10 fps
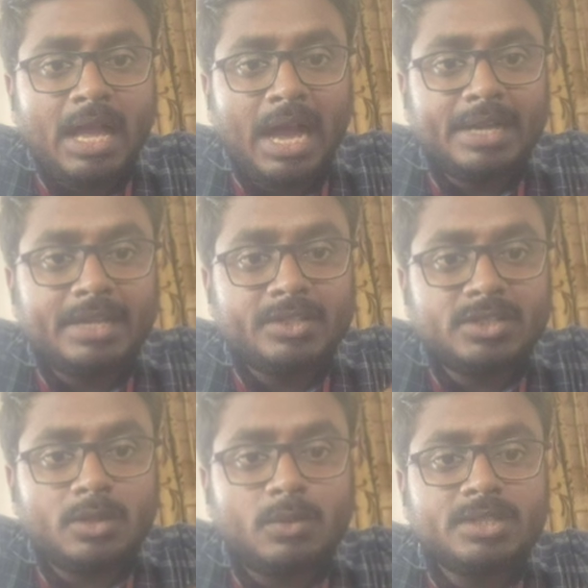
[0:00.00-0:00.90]
and text
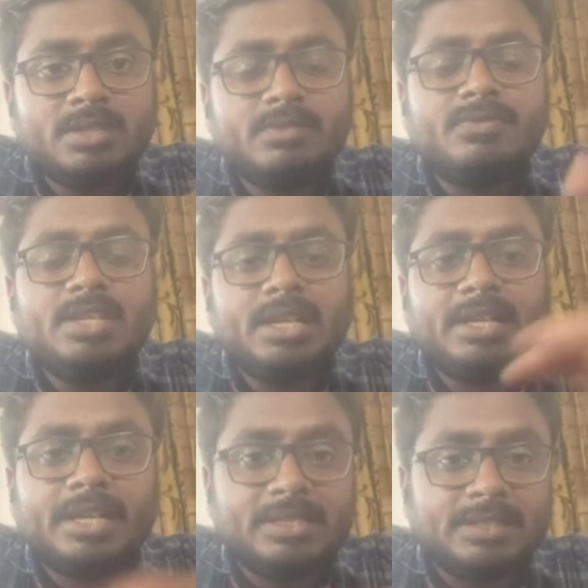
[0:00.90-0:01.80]
otherwise if the end
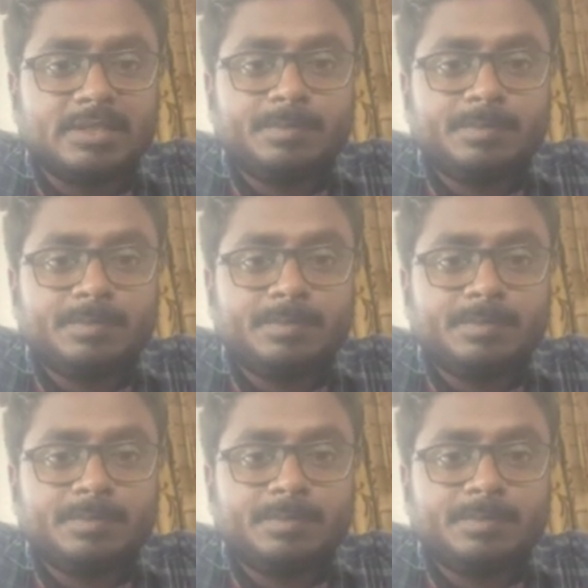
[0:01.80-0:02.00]
cases.